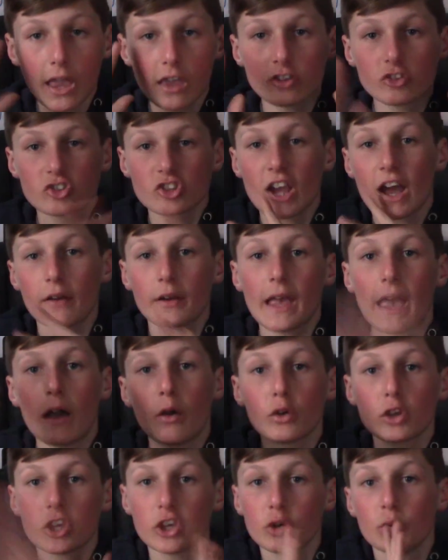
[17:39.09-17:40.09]
shout
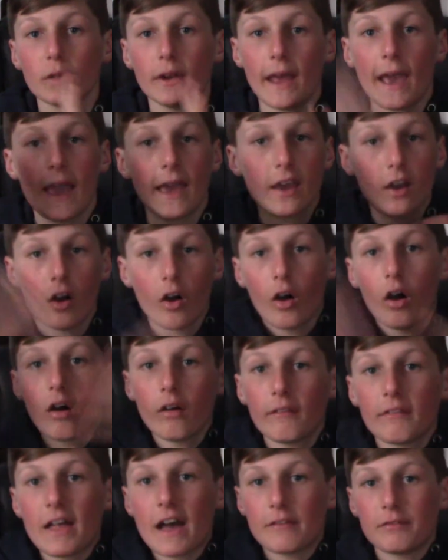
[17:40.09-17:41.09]
out, Q&A,
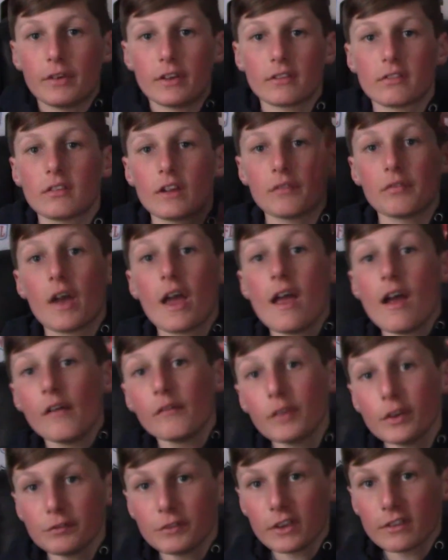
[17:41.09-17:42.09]
all that fun stuff.
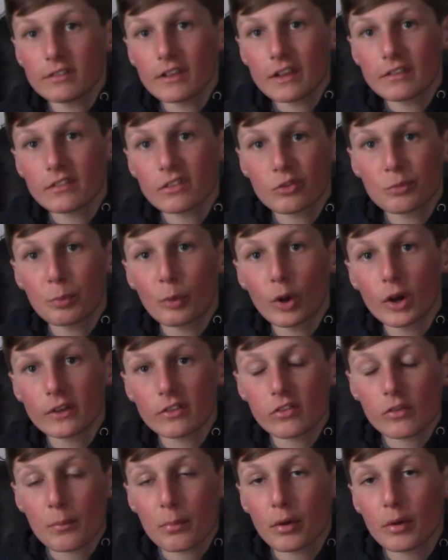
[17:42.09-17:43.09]
50 States of
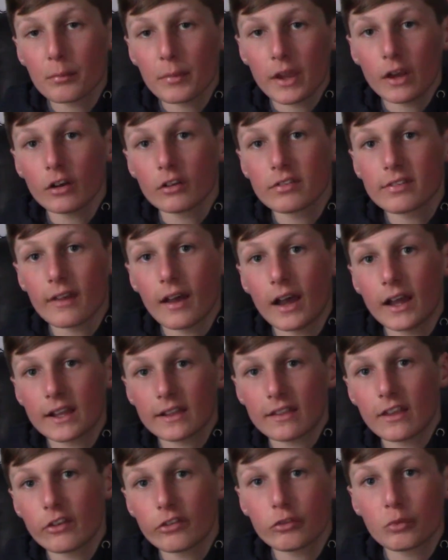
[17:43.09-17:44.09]
Sports premieres uh,
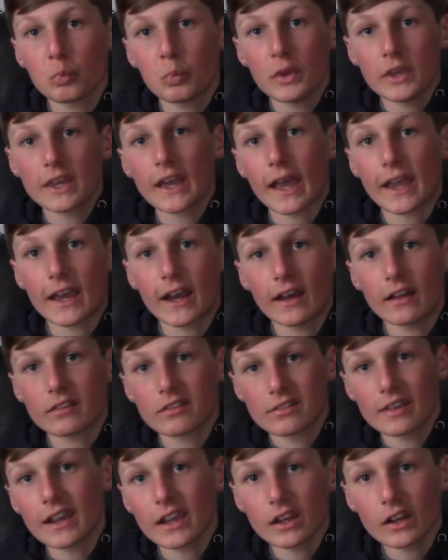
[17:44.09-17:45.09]
this week. I got a
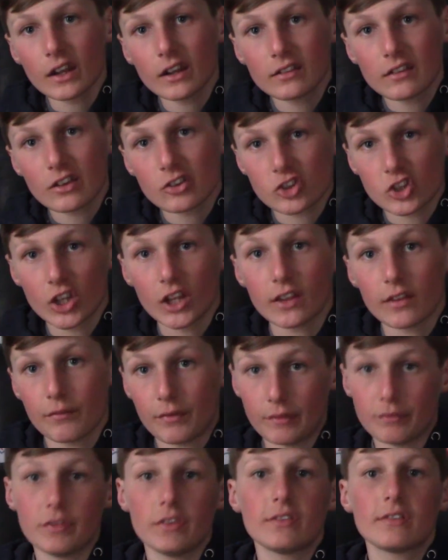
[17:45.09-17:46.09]
second edition of the
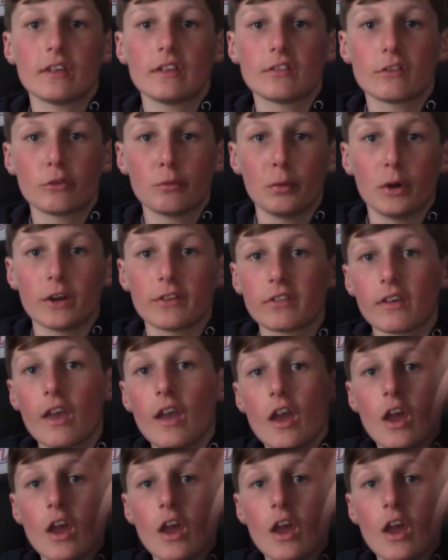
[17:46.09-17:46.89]
50 States of Sports.